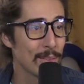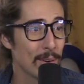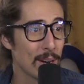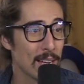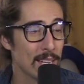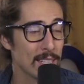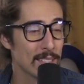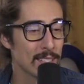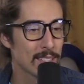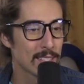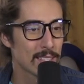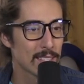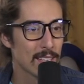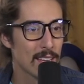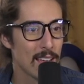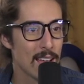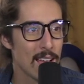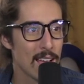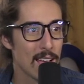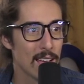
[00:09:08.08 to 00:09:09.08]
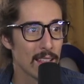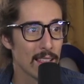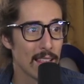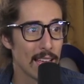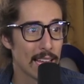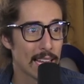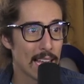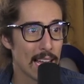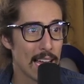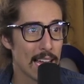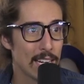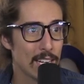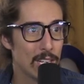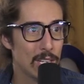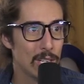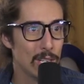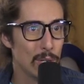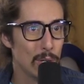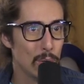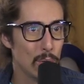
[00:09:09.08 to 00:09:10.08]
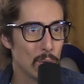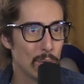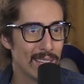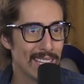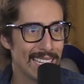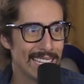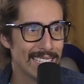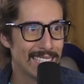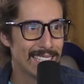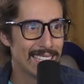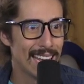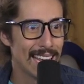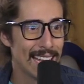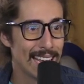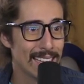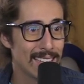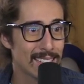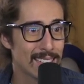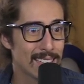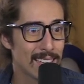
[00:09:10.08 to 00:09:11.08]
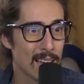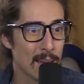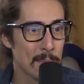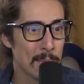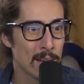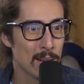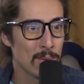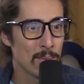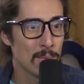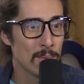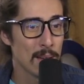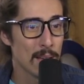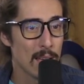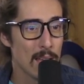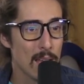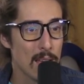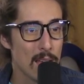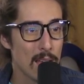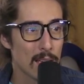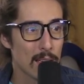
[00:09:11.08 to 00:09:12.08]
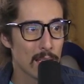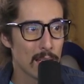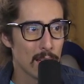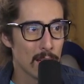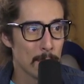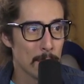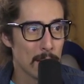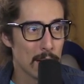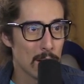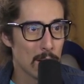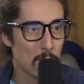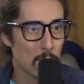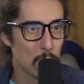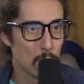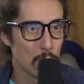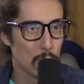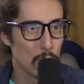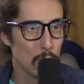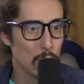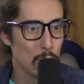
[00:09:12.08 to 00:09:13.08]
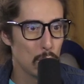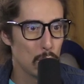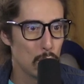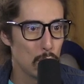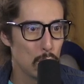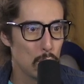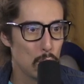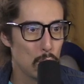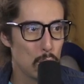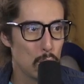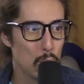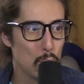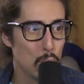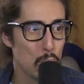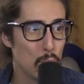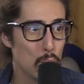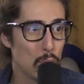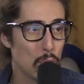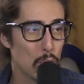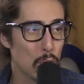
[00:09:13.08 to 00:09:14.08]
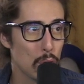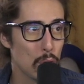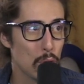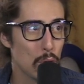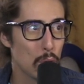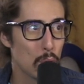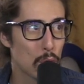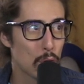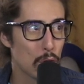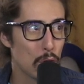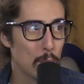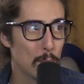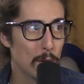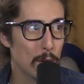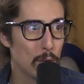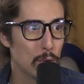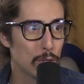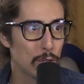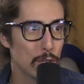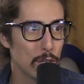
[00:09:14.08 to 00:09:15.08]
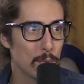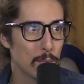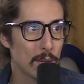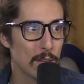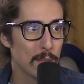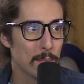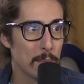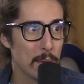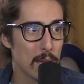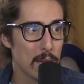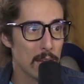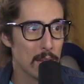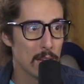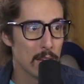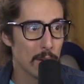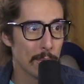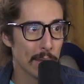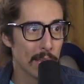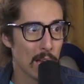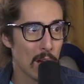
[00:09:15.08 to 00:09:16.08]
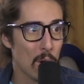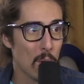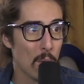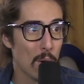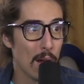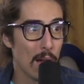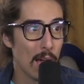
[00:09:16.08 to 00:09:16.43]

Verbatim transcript: runs like I do these days. Come on. Come on, do the locomotion with me. Here we go.